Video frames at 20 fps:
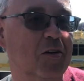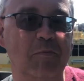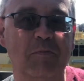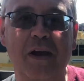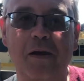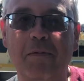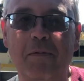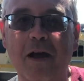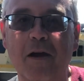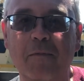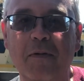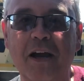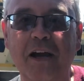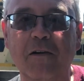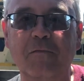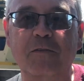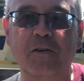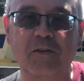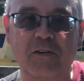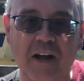maybe I'll make a
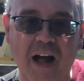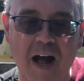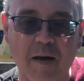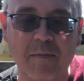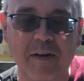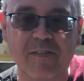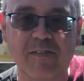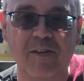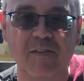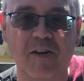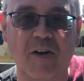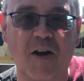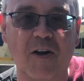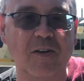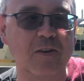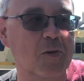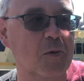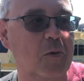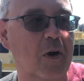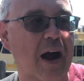few comments along
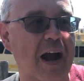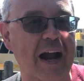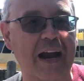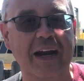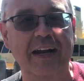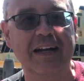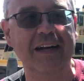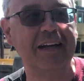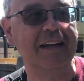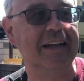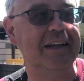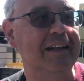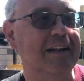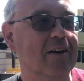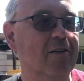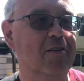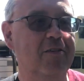the way. There's